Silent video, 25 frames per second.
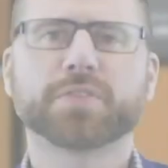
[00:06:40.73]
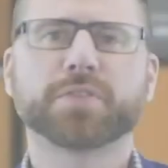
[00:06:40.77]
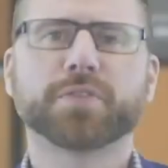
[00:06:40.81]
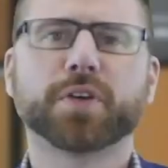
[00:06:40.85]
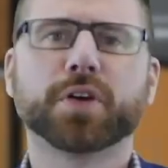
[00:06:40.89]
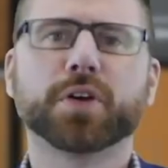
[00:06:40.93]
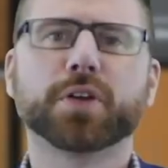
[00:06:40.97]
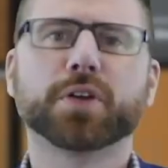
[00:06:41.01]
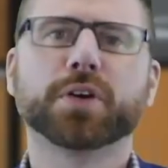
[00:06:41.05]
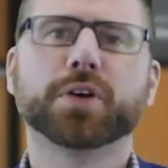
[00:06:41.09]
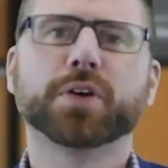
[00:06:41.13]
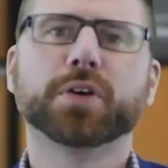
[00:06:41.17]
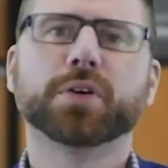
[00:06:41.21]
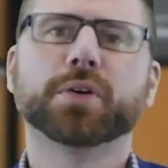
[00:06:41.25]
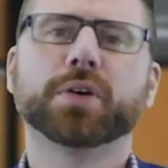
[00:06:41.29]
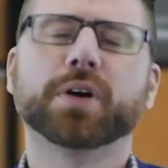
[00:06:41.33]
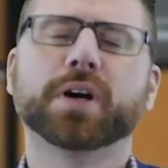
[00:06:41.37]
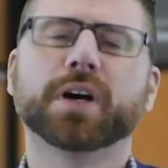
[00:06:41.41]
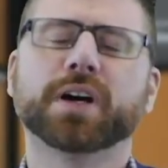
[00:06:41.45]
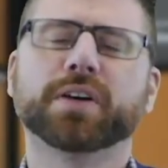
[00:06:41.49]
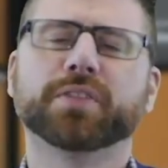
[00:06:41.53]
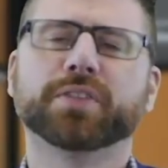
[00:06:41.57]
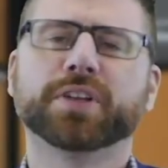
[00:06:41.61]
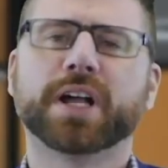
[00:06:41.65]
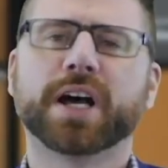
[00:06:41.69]
a photo
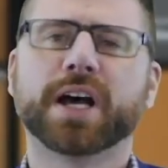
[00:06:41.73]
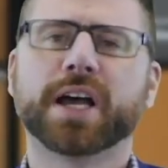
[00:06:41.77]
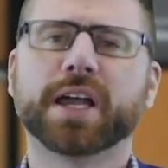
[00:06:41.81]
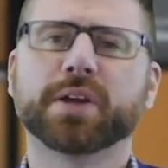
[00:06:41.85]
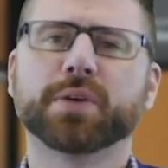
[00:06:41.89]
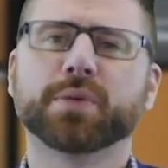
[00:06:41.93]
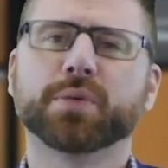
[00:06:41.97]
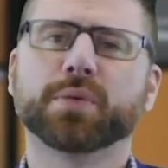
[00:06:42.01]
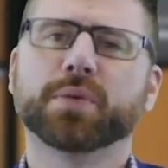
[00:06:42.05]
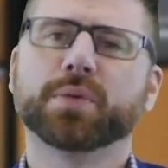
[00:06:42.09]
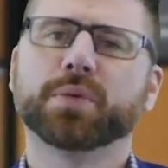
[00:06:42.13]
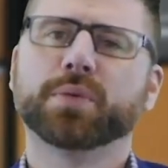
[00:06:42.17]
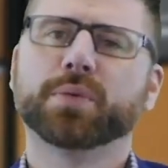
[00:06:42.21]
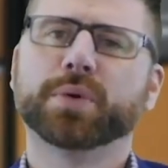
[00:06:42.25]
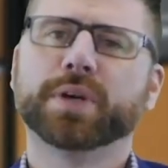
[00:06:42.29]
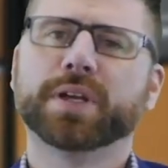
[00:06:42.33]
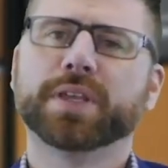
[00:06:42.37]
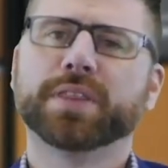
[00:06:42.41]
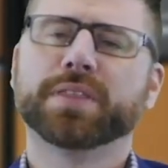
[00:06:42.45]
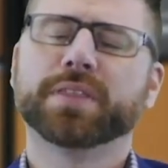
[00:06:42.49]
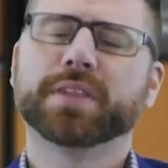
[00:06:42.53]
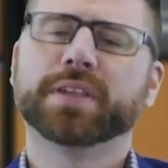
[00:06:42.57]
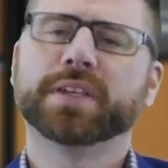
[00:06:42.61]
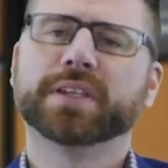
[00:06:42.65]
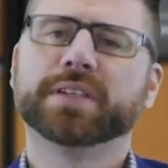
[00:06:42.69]
of an eye
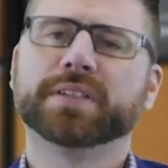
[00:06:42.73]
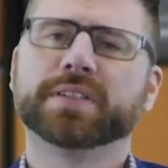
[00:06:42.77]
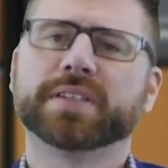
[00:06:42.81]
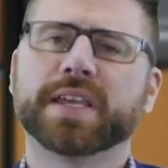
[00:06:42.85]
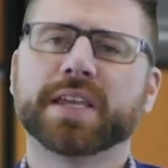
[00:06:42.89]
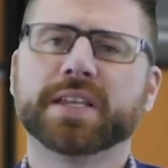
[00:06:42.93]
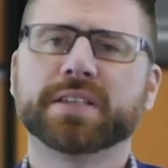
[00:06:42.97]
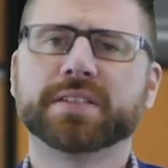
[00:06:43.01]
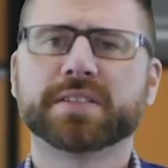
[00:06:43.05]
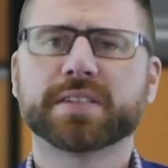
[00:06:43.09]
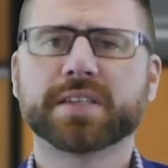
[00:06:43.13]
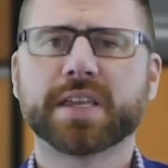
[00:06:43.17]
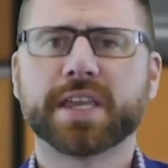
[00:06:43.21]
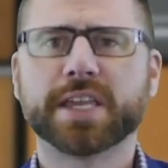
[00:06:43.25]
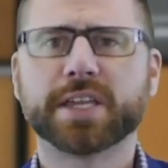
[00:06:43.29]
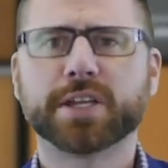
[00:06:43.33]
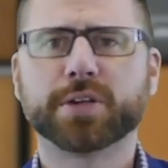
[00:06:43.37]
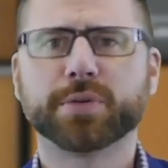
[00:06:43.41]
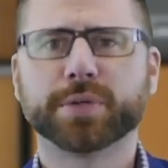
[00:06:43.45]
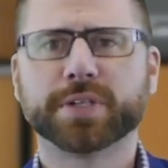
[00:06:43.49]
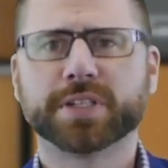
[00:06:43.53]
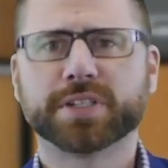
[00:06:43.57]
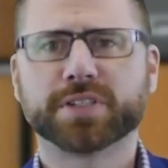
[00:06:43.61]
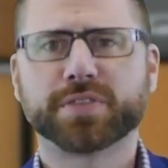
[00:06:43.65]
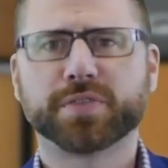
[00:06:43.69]
with intense
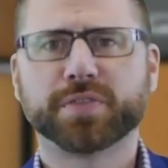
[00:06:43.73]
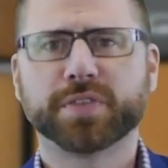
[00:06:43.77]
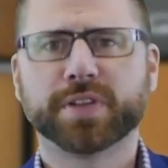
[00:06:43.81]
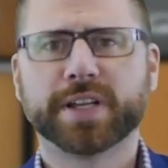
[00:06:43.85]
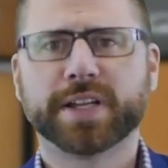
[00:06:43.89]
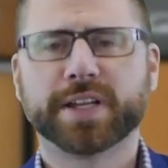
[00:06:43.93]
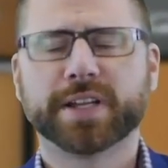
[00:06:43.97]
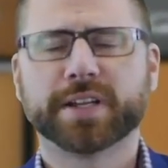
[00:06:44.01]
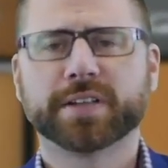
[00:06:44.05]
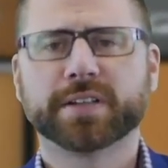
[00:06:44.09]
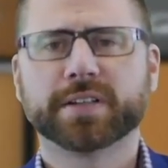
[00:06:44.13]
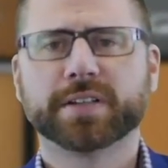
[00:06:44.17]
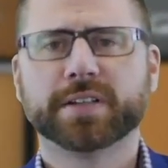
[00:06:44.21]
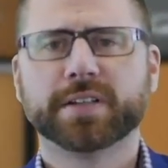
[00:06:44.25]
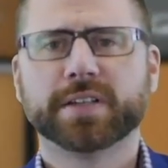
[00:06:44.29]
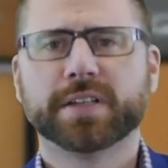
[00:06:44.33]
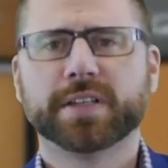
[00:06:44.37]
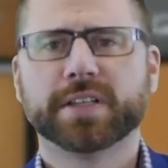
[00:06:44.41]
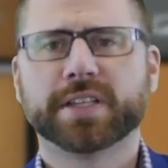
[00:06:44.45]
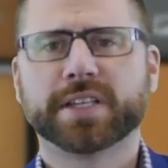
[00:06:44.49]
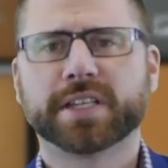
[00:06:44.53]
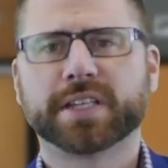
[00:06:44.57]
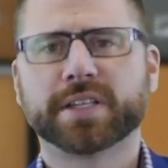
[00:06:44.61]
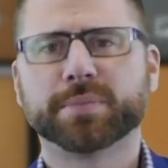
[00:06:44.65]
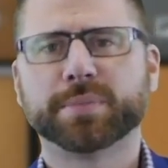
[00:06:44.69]
aqueous flare
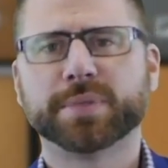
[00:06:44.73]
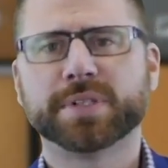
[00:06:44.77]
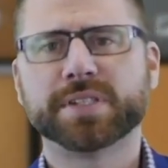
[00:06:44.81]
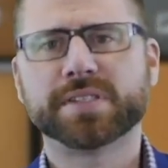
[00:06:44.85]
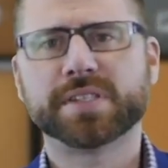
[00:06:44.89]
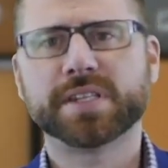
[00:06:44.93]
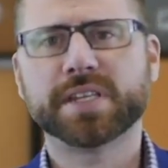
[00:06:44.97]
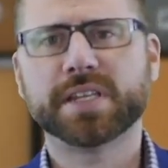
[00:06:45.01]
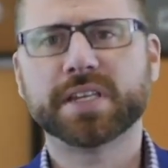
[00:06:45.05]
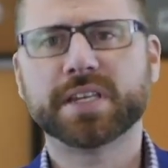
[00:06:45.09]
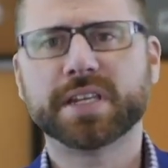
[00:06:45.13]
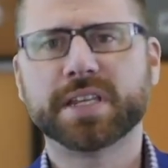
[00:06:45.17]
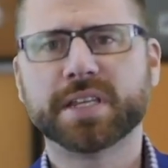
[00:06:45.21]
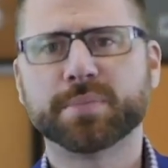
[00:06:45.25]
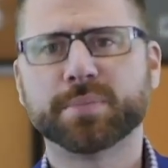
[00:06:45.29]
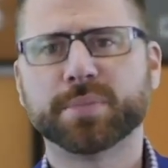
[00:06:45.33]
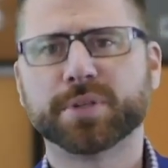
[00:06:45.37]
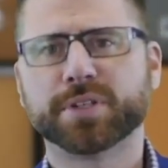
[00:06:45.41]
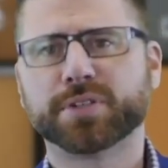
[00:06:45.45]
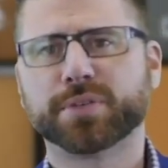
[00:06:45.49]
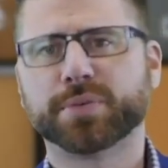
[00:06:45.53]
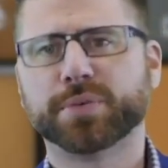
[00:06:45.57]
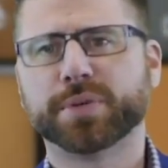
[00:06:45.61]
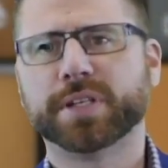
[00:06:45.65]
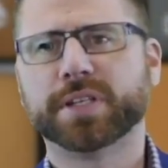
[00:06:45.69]
that can be seen in
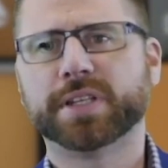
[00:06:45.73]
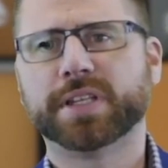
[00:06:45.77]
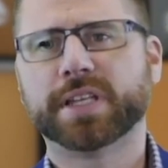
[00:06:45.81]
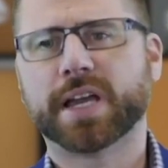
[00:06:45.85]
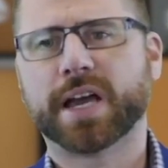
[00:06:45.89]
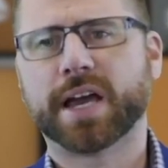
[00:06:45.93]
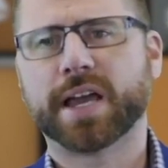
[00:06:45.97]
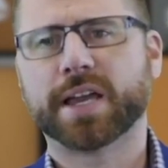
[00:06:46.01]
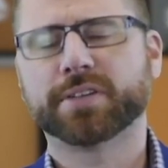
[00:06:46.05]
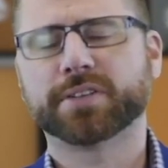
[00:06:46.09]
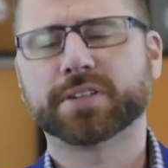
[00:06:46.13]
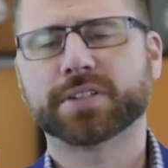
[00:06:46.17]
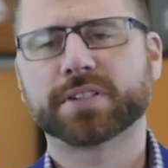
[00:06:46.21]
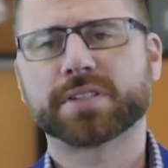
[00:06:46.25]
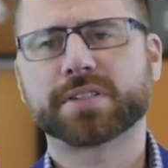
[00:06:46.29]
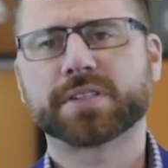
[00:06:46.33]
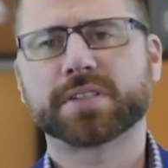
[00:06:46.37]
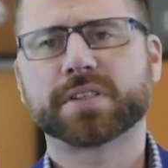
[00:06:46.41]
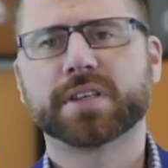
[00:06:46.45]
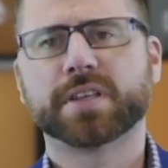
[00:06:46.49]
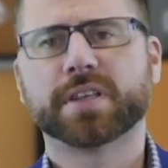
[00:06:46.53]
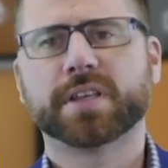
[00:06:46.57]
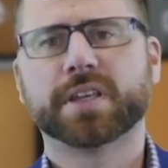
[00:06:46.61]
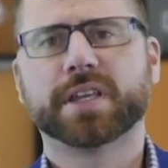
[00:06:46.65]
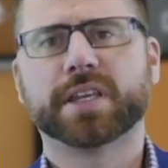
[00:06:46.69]
between the
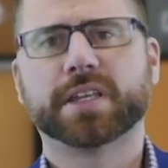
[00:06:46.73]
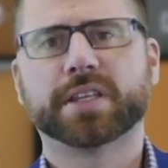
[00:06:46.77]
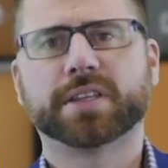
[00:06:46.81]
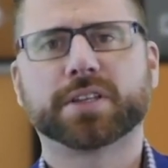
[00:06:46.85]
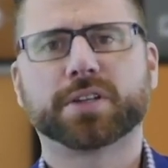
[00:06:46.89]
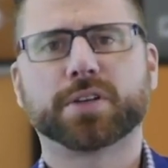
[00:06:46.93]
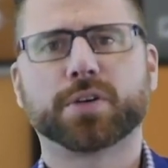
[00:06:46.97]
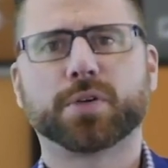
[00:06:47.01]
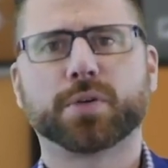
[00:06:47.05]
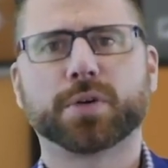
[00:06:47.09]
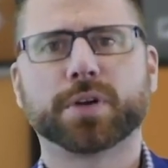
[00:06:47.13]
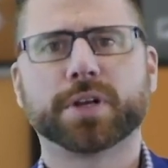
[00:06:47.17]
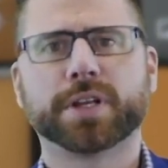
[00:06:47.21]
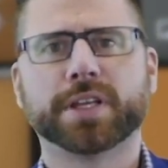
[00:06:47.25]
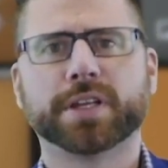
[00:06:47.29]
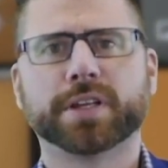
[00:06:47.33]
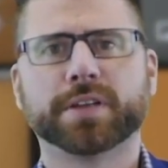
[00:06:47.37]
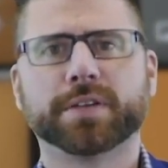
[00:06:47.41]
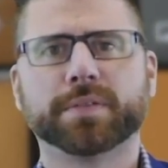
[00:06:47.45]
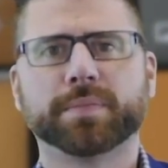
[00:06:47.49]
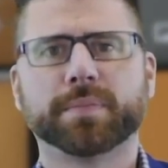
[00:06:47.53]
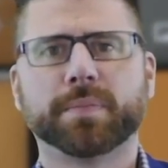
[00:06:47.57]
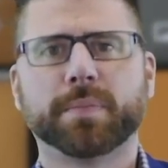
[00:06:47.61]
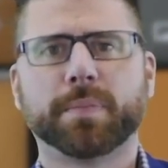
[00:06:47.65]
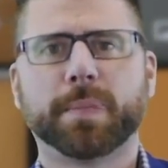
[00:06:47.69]
iris and the
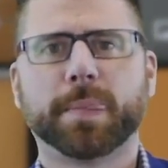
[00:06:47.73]
cornea.